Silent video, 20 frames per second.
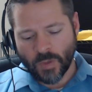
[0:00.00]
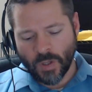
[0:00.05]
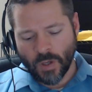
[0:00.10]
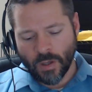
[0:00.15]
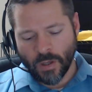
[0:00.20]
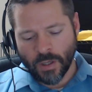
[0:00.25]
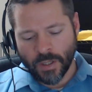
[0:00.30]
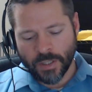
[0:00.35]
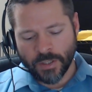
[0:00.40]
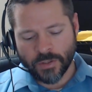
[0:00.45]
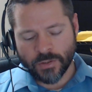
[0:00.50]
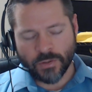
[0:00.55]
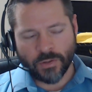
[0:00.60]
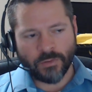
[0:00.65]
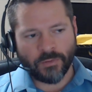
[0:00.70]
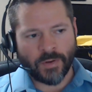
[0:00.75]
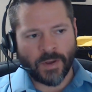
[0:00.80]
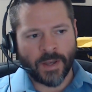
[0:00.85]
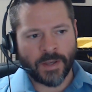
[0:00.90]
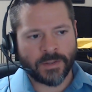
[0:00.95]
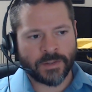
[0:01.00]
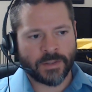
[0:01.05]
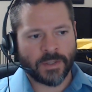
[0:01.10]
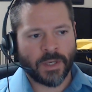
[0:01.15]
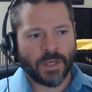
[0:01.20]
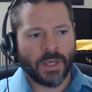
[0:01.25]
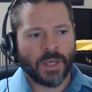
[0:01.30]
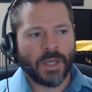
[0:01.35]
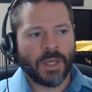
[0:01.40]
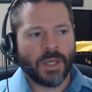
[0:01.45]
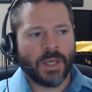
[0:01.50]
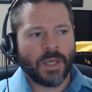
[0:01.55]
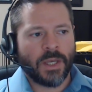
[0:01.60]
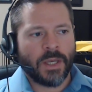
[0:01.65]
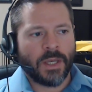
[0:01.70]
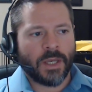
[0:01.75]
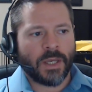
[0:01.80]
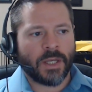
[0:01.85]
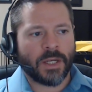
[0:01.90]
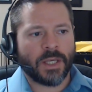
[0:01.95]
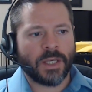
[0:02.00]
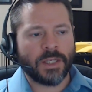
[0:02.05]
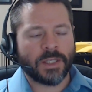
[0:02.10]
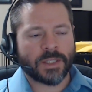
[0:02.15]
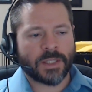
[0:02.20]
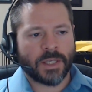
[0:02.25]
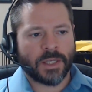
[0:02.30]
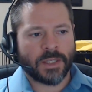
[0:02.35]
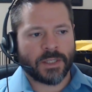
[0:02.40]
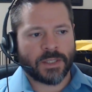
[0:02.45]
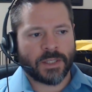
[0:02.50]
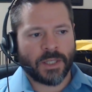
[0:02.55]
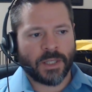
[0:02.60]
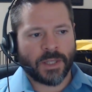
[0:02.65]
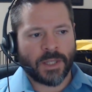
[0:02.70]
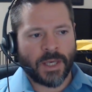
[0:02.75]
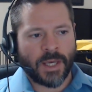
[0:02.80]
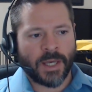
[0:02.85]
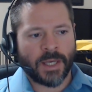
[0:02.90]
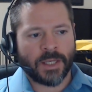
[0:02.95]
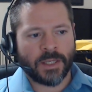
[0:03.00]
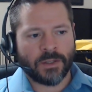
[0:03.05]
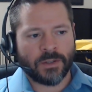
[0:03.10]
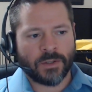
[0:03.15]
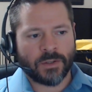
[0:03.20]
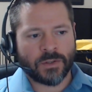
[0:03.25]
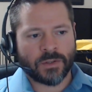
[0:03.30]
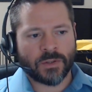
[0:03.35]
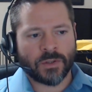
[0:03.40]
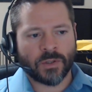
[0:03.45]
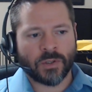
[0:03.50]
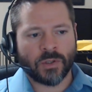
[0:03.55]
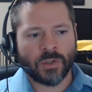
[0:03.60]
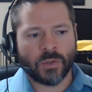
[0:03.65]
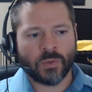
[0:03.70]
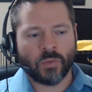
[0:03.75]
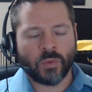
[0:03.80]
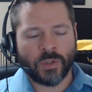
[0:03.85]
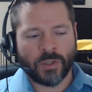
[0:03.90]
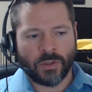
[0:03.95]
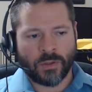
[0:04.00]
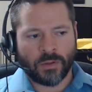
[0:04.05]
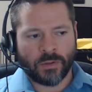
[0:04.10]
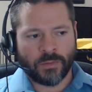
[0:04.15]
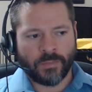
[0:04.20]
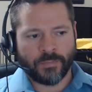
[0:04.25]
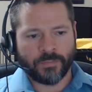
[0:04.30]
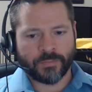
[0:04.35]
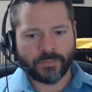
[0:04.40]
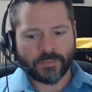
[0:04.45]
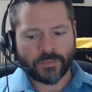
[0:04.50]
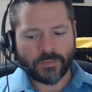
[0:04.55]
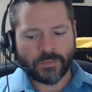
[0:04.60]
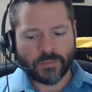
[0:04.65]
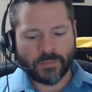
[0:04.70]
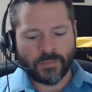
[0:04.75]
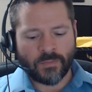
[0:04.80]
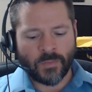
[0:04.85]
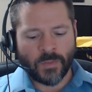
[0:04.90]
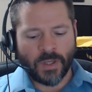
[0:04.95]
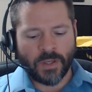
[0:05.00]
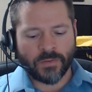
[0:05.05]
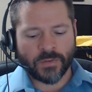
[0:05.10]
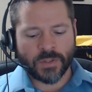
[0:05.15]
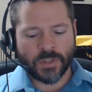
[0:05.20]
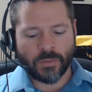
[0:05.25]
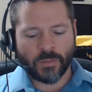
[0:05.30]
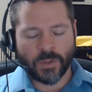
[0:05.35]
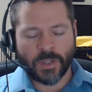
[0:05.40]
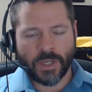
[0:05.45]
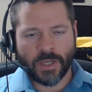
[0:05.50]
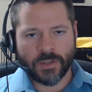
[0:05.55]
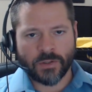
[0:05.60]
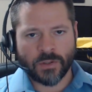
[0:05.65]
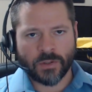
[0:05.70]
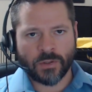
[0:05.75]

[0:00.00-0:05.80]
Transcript: into a vice, and he says that that is the goodwill. If someone has a